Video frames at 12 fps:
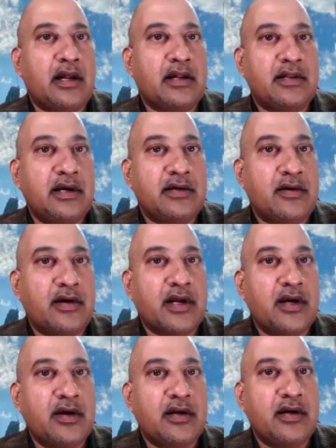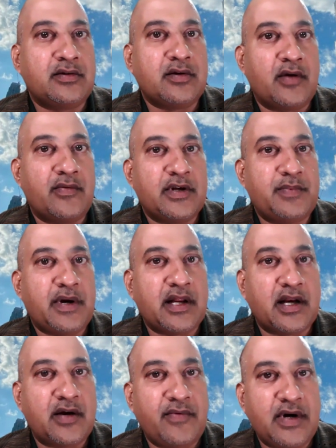are things, it's always
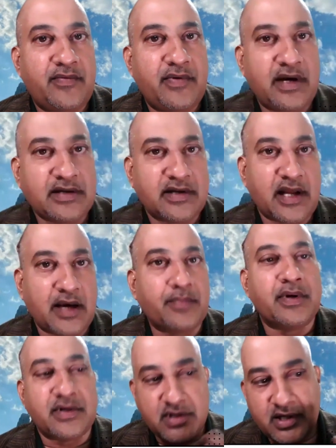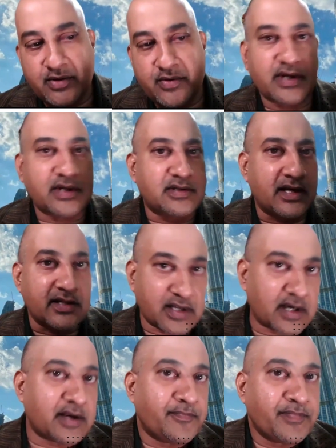better if it doesn't happen. Security is like
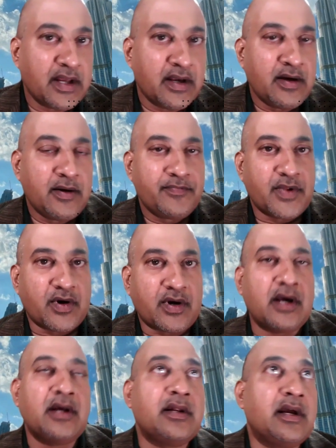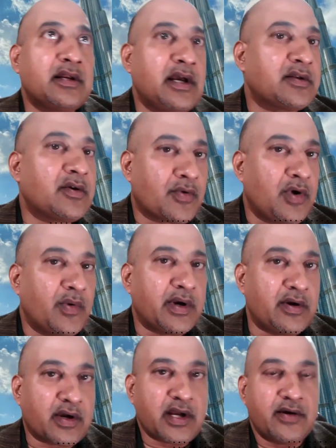that. Okay. In case of
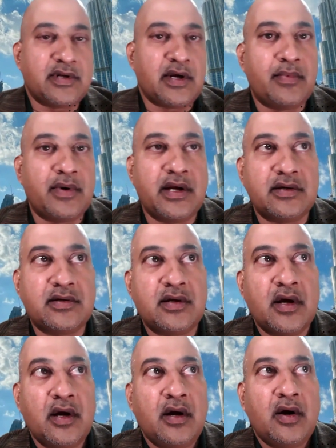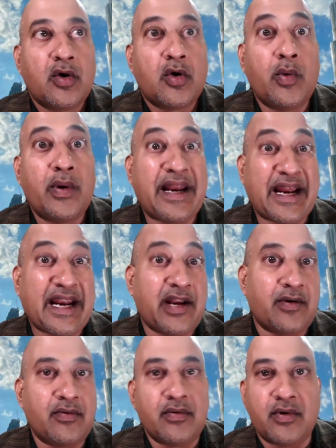COVID, okay, if somebody is COVID
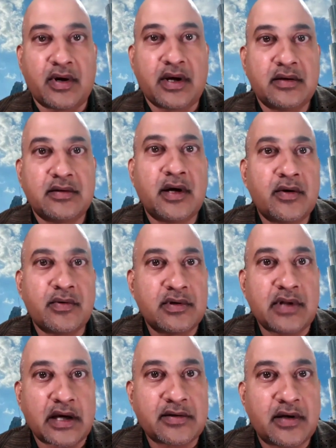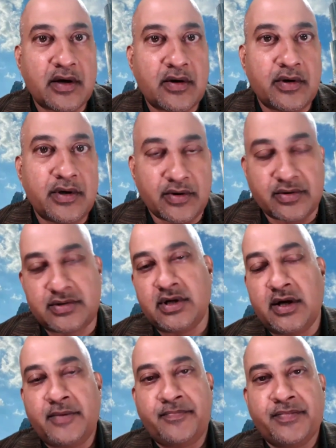negative, okay, so it's actually a good
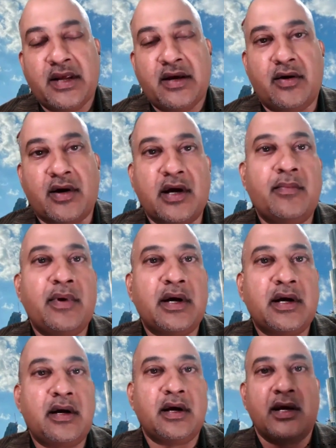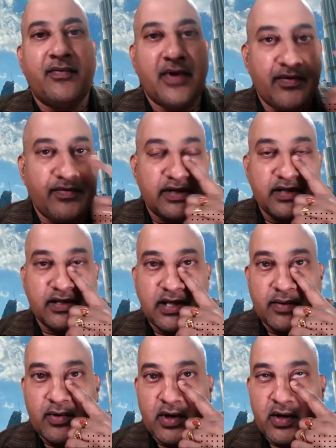news. Okay, but if the
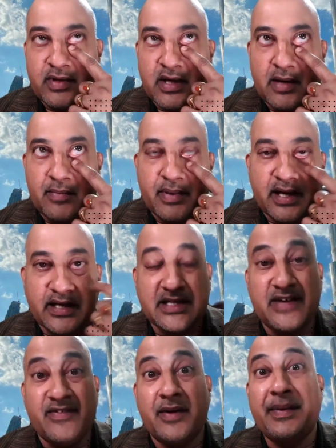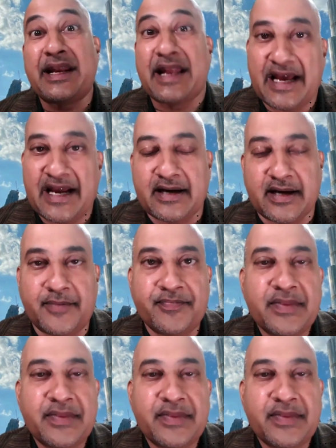system or if the company has never been hacked,